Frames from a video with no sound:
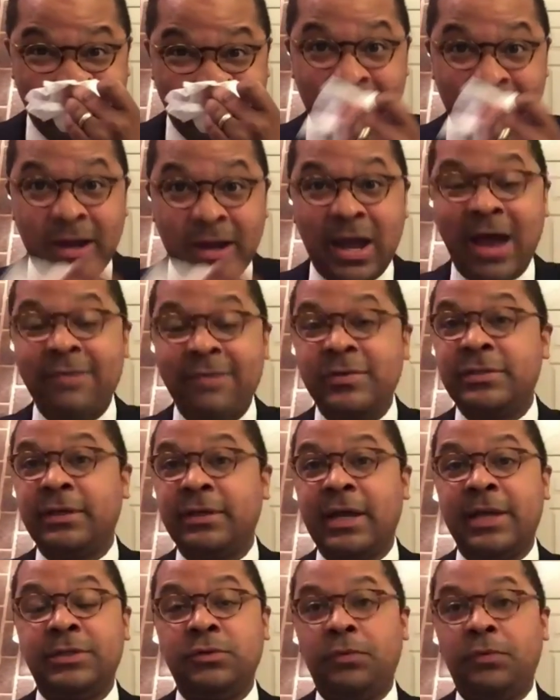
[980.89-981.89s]

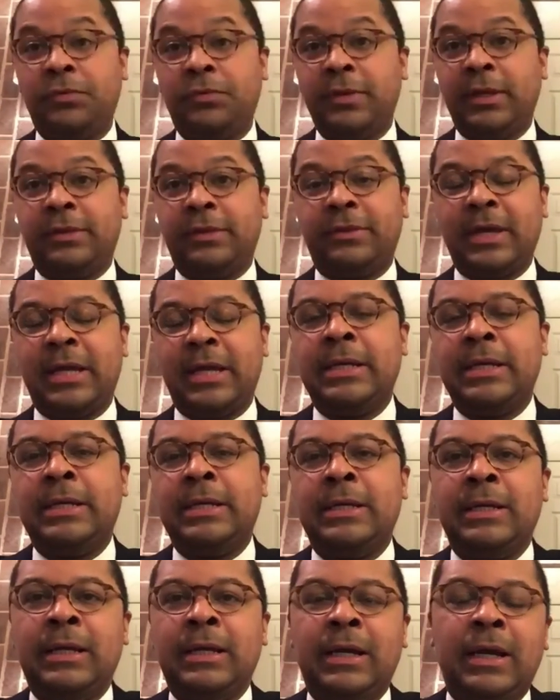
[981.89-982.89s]
Obviously, I do think that,
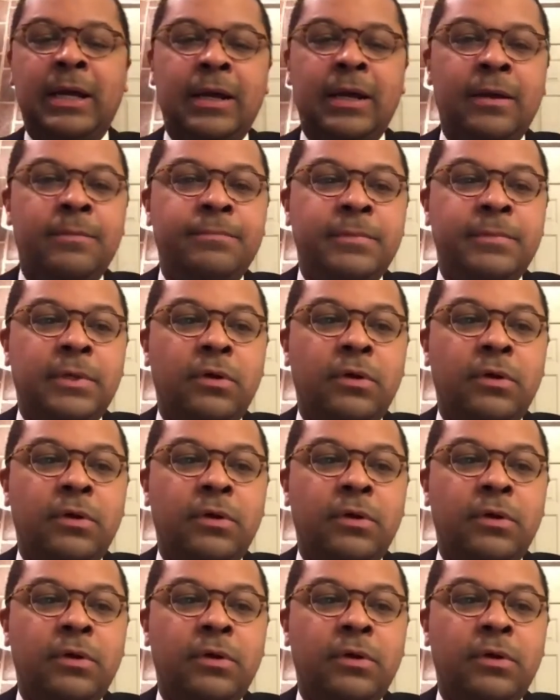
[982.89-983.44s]
the